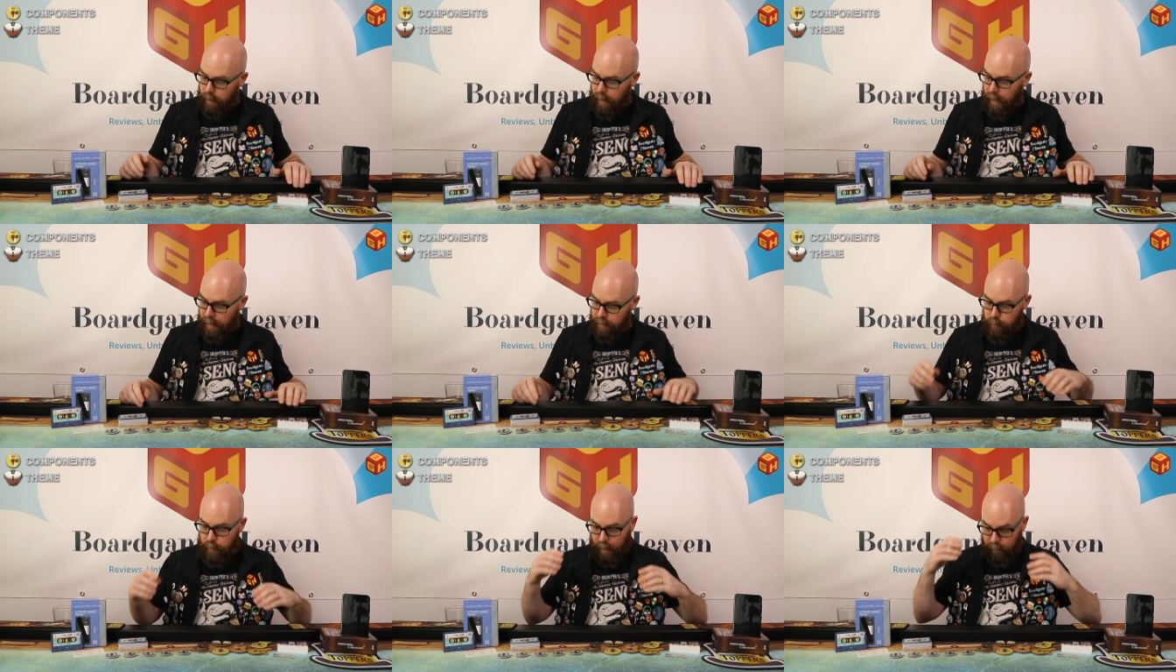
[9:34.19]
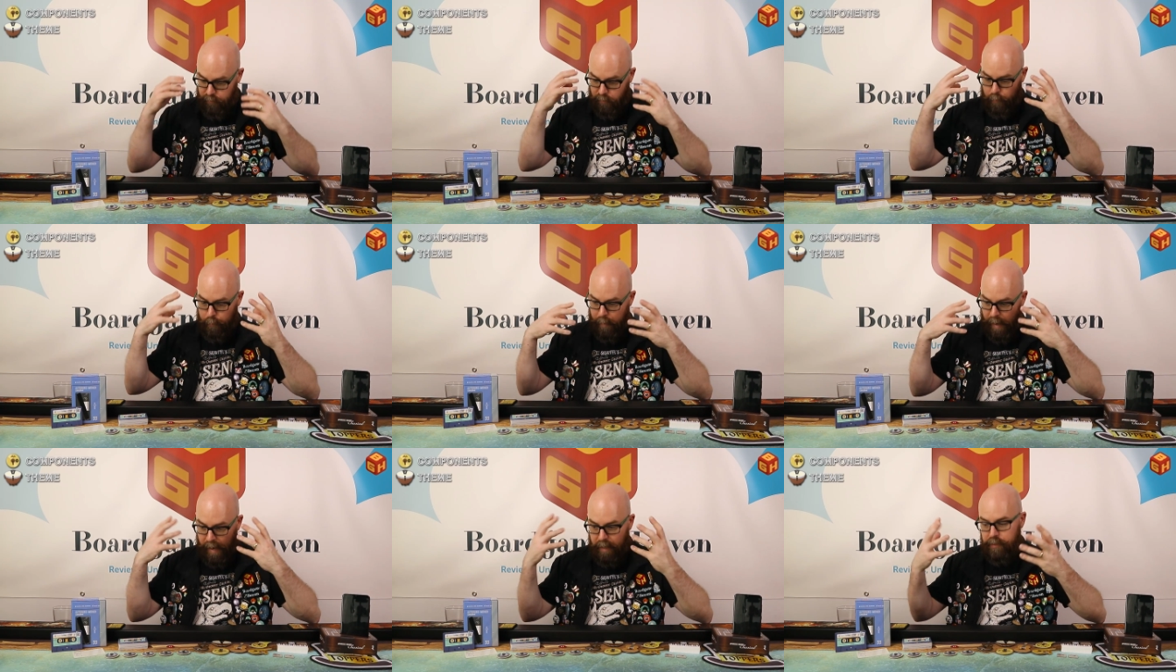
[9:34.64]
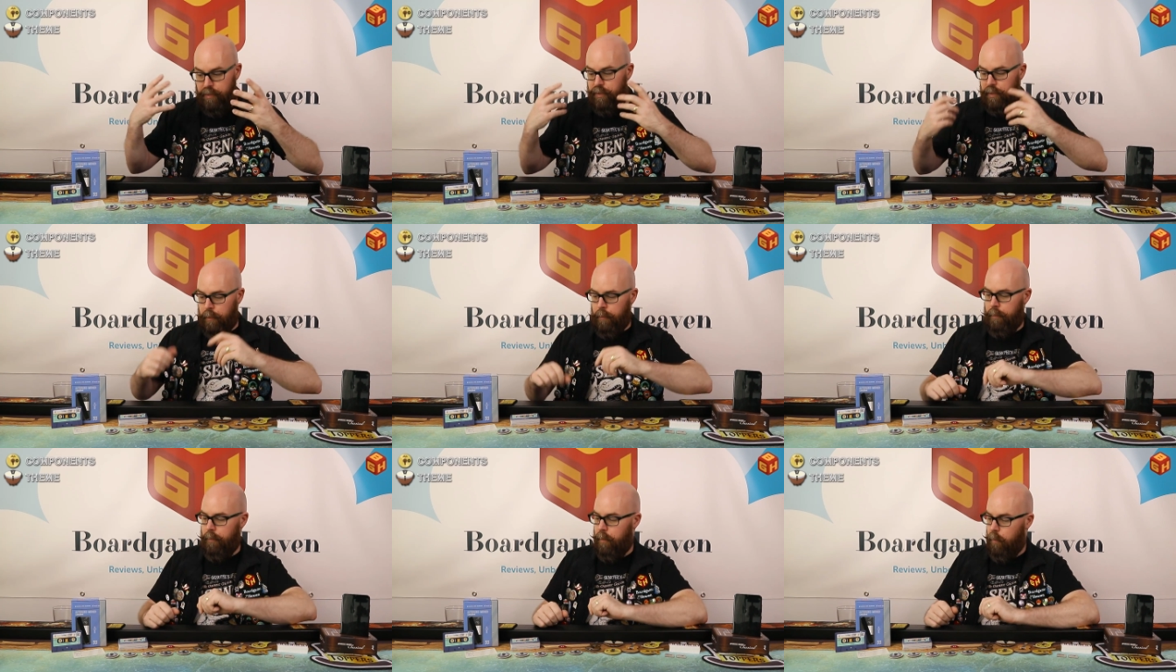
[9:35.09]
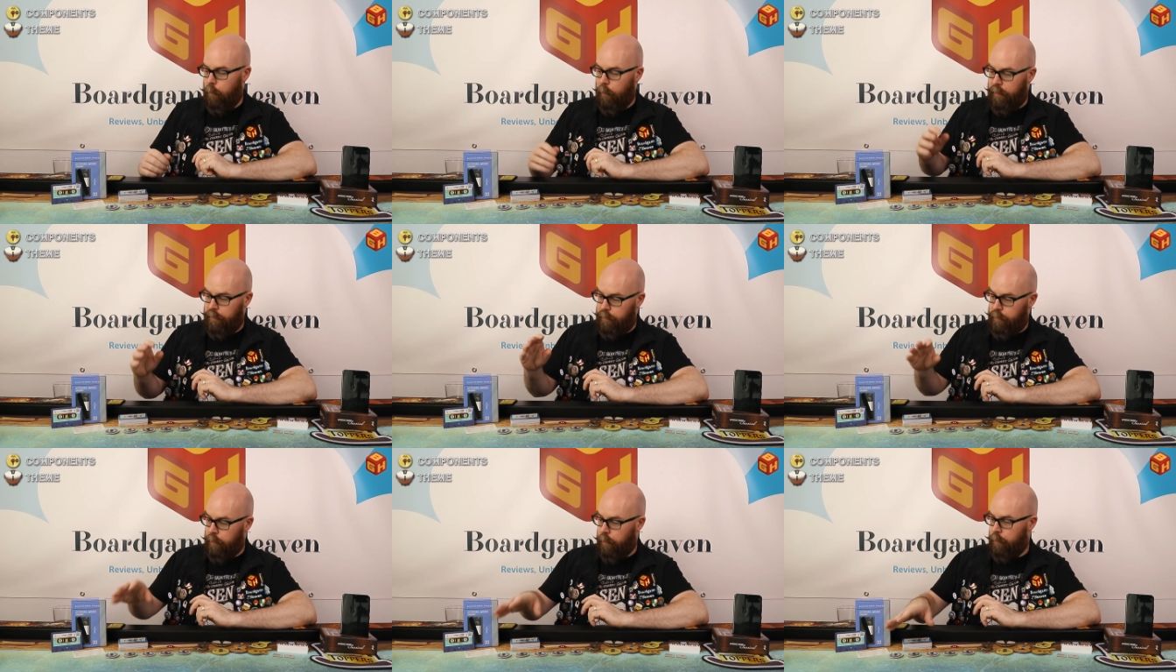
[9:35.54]
and you have to match them
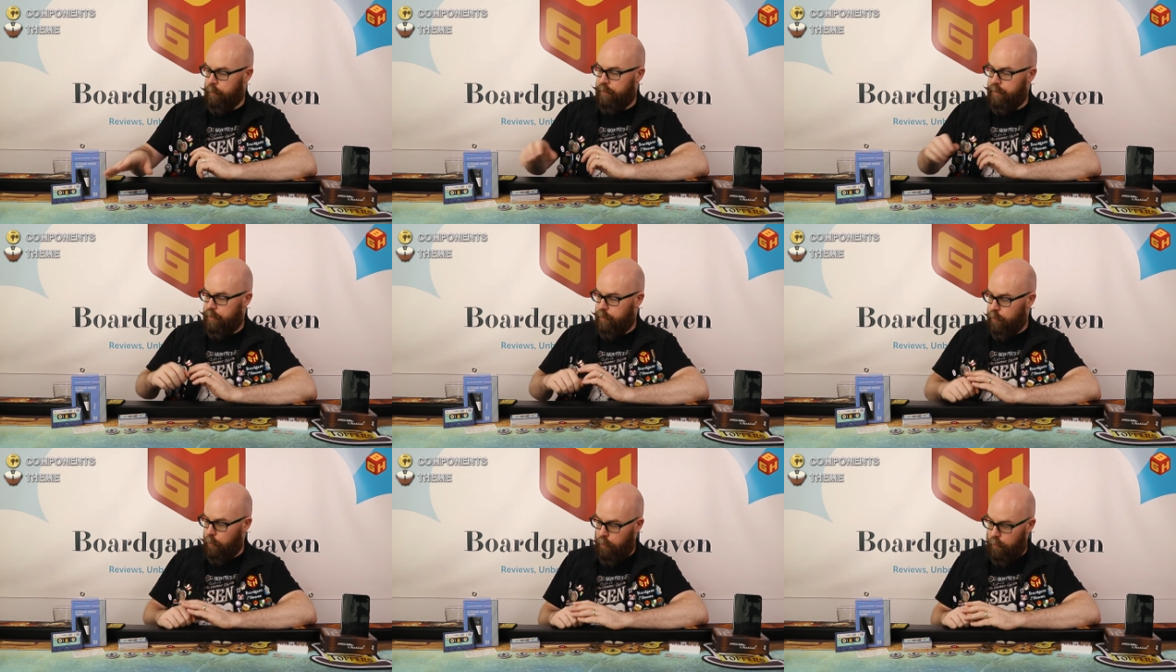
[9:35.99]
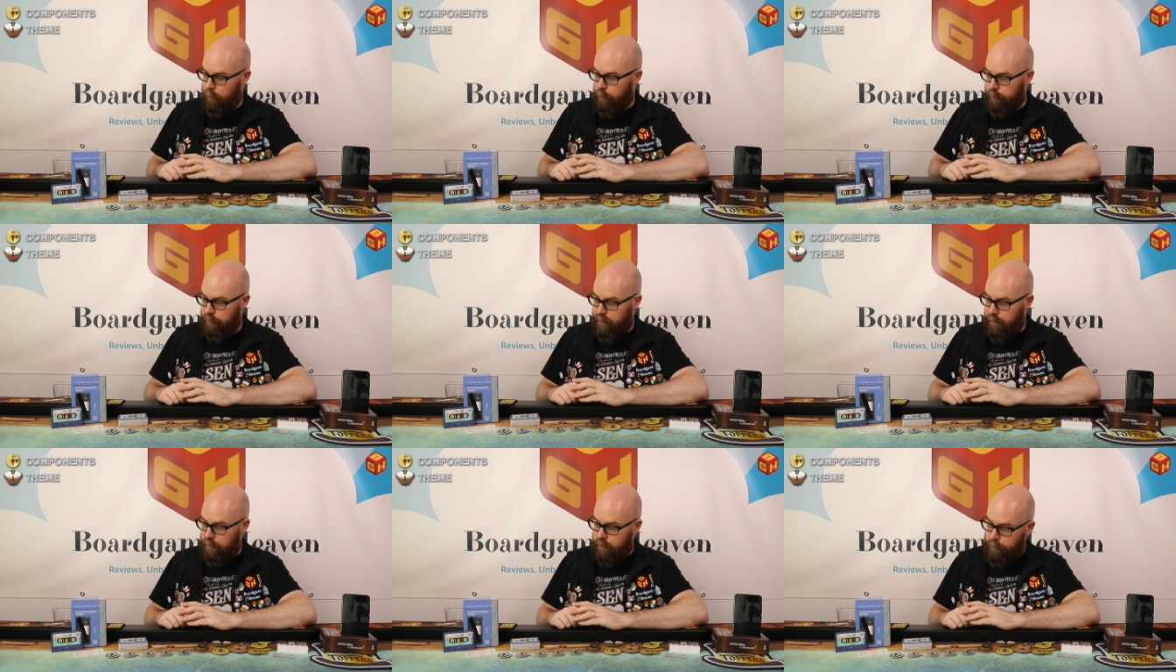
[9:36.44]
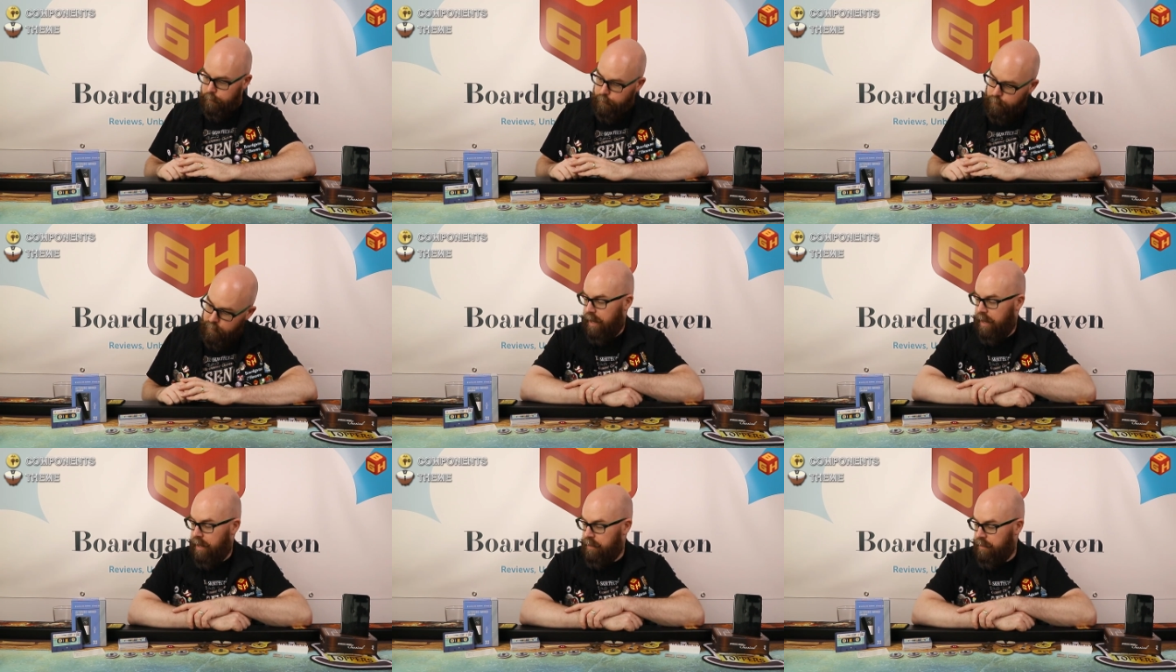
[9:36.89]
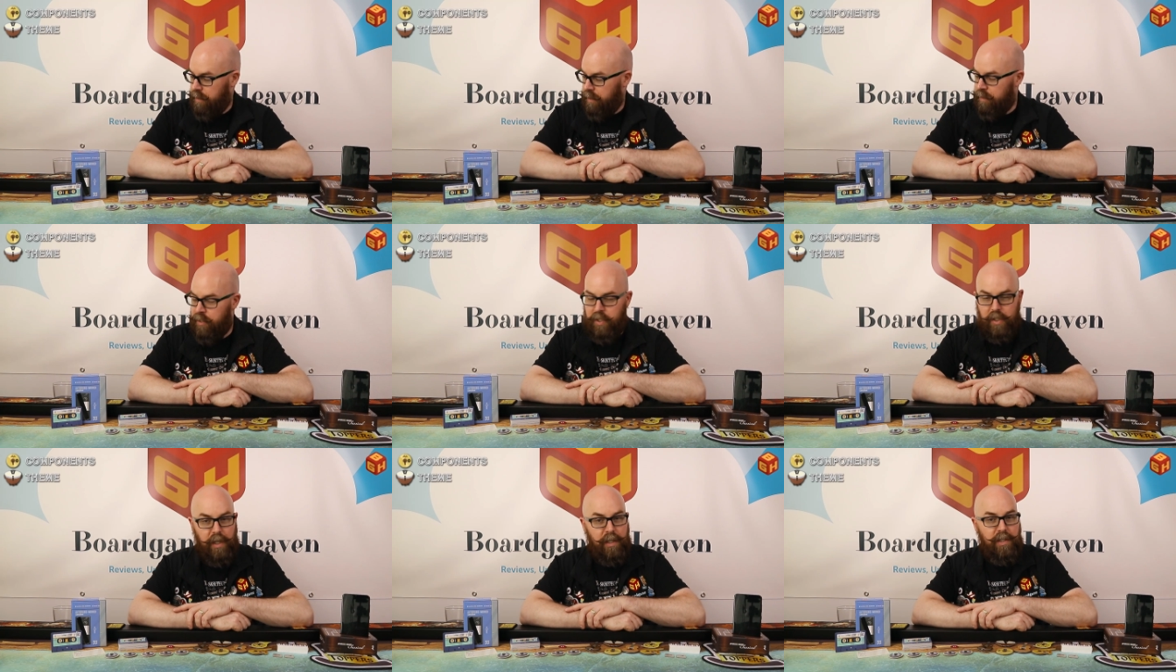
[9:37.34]
with those terms, and
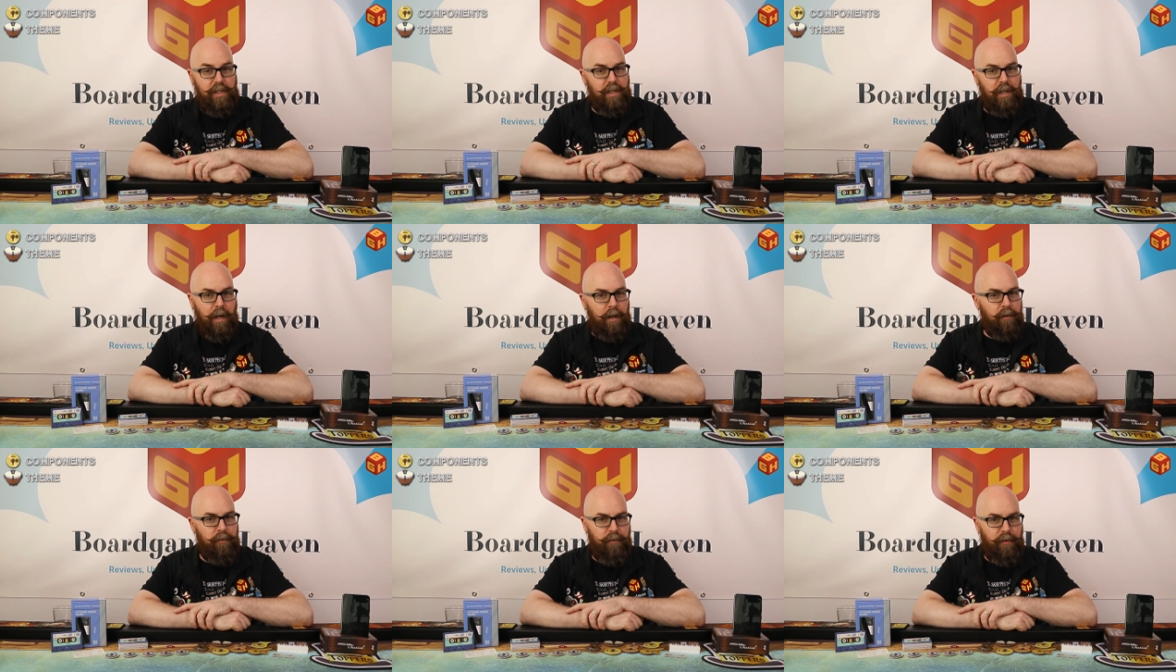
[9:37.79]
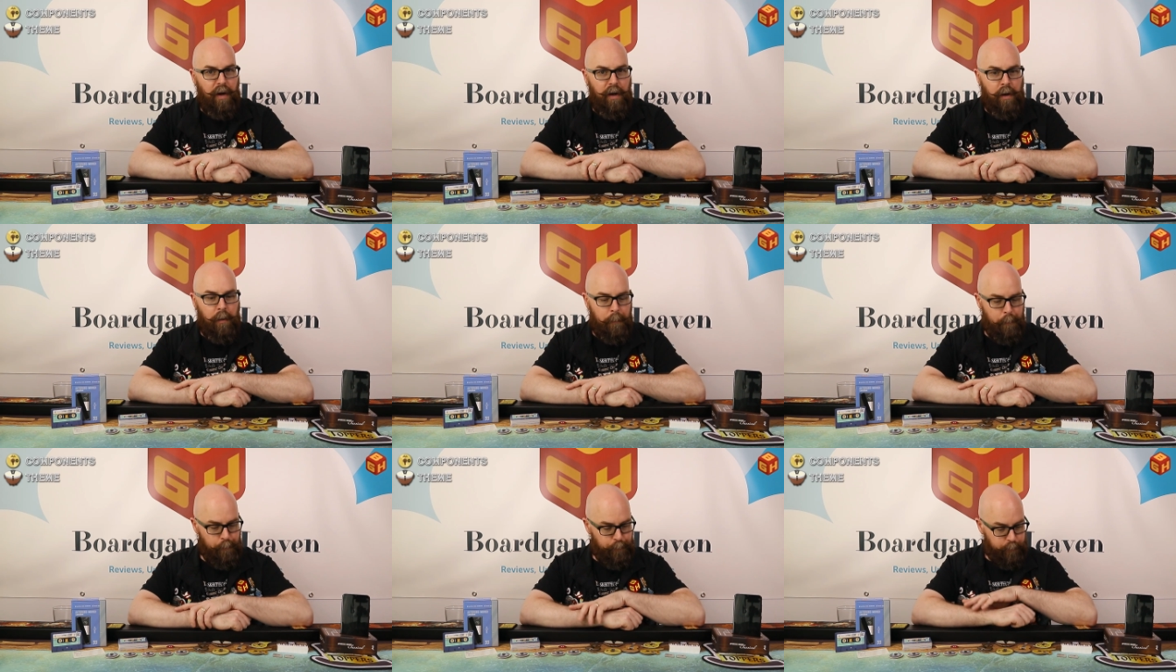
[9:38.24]
it's a lot of fun.